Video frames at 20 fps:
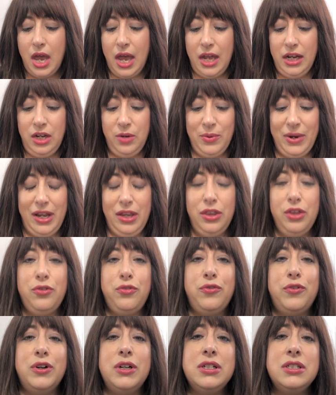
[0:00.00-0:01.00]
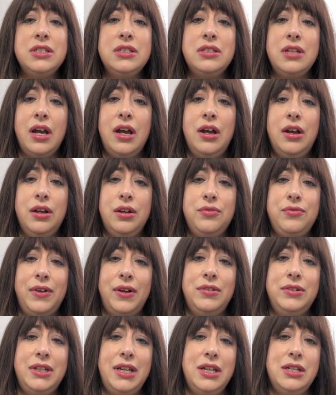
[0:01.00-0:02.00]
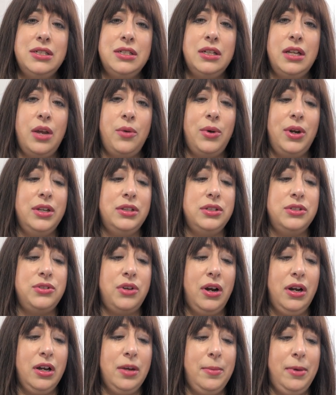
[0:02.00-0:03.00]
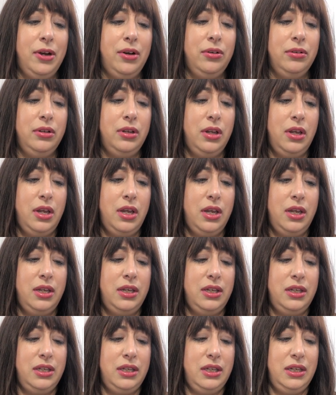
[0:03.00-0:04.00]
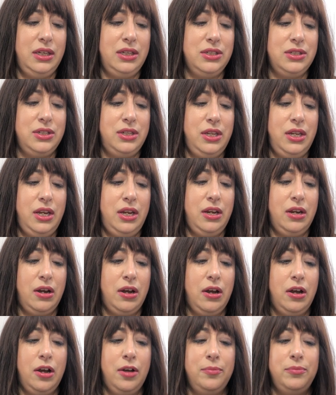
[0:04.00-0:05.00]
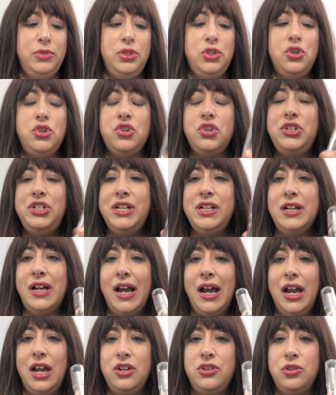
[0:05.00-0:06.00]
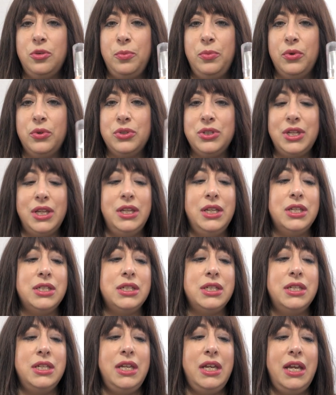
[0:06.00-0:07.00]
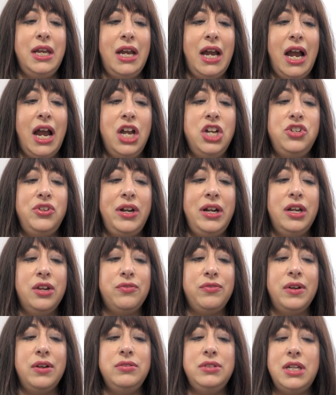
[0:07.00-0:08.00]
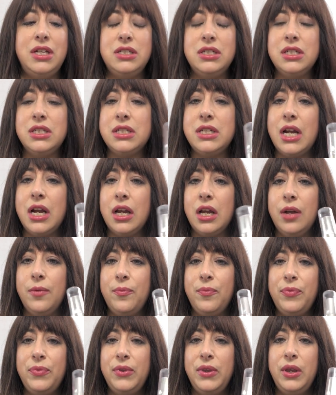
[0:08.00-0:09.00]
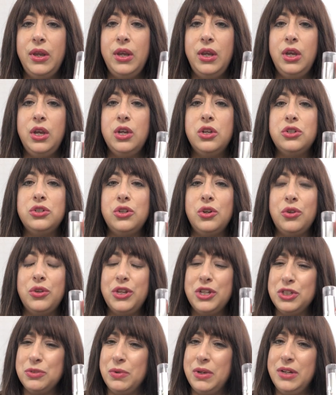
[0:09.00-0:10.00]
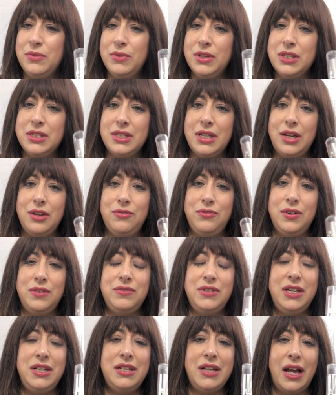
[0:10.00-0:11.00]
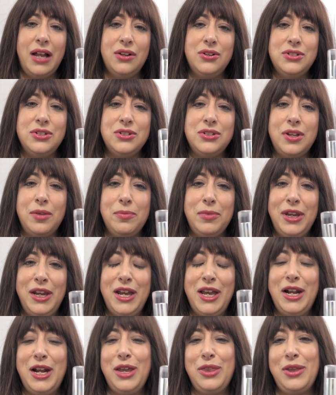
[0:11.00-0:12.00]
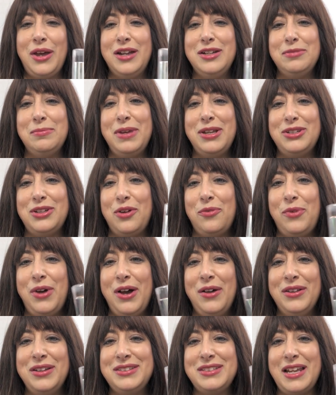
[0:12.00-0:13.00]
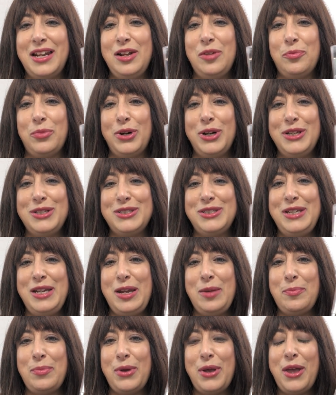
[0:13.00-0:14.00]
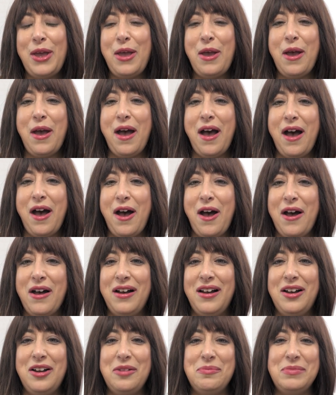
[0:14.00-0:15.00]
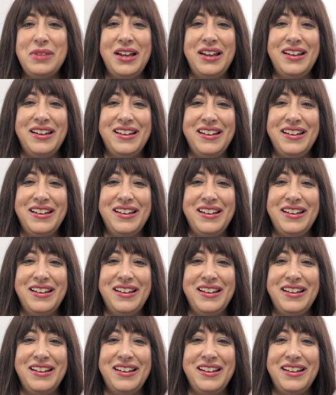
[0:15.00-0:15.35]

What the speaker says: Anyway, the first foundation I wanted to talk about is the Neutrogena Hydro Boost, and this is the hydrating foundation stick. So this one was like $15 or something, and I thought to myself, wow, that's getting pretty steep for